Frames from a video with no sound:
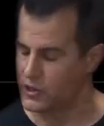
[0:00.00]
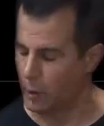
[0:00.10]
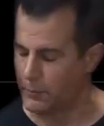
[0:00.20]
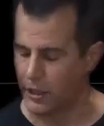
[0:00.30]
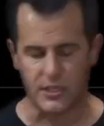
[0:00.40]
So
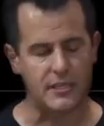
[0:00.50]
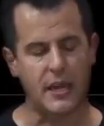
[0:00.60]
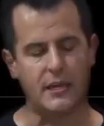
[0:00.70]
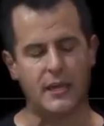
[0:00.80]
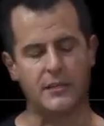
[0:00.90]
I'm going to
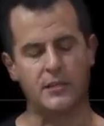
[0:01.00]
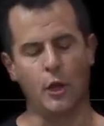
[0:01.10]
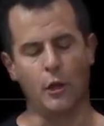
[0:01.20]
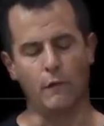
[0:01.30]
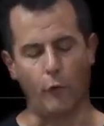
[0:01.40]
say this,
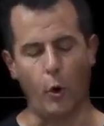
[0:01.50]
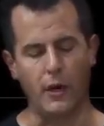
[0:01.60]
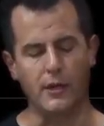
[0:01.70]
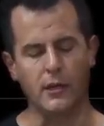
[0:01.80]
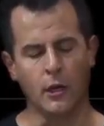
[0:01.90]

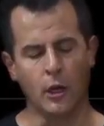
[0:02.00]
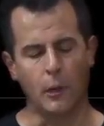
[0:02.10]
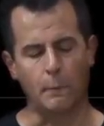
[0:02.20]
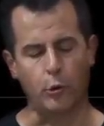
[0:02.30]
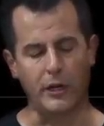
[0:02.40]
void
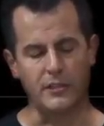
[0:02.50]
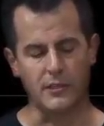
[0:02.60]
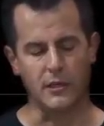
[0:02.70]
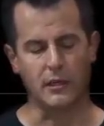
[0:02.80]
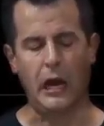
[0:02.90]

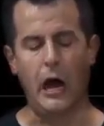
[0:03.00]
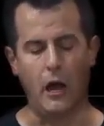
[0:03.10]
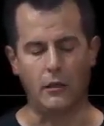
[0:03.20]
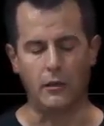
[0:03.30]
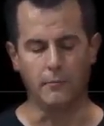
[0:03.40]
print
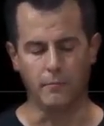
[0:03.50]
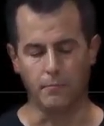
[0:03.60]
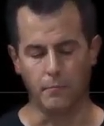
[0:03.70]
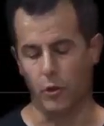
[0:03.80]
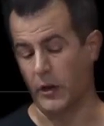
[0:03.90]
column,
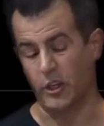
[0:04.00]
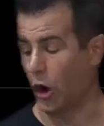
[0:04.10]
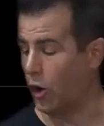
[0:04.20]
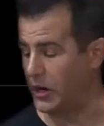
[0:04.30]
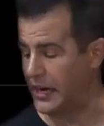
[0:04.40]
though I could
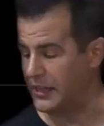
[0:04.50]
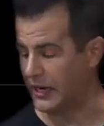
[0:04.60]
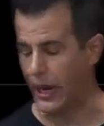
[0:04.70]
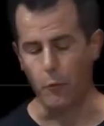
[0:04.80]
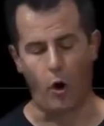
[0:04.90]
call it
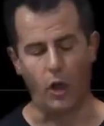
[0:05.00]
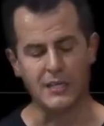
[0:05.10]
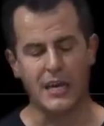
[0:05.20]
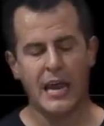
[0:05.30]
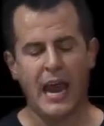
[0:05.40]
anything I want.